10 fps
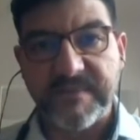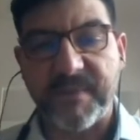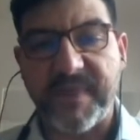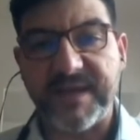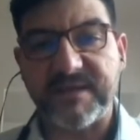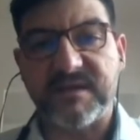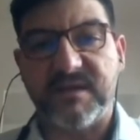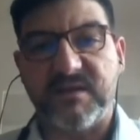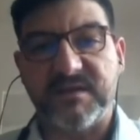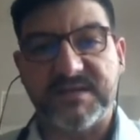Then
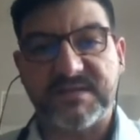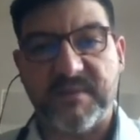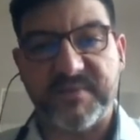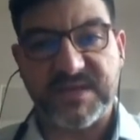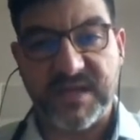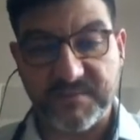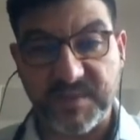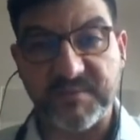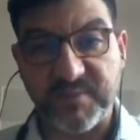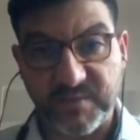all the samples have
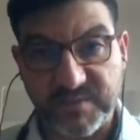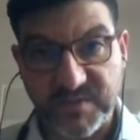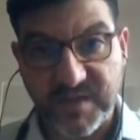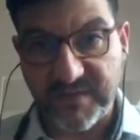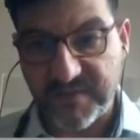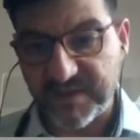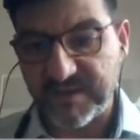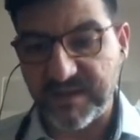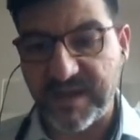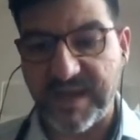been pulled together,
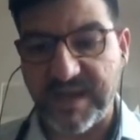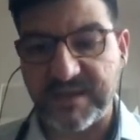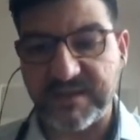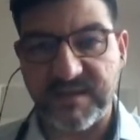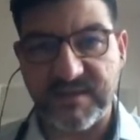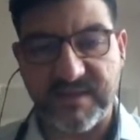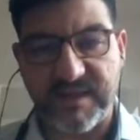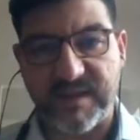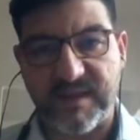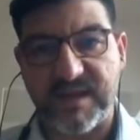and
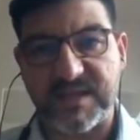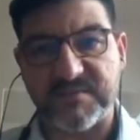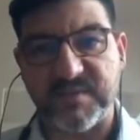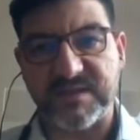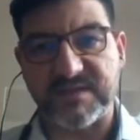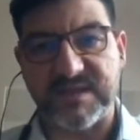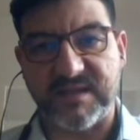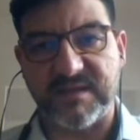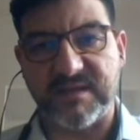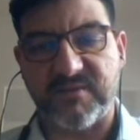there has been
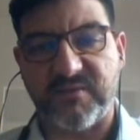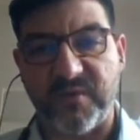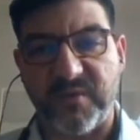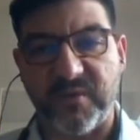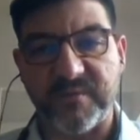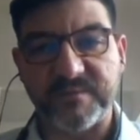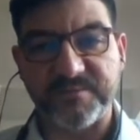sent through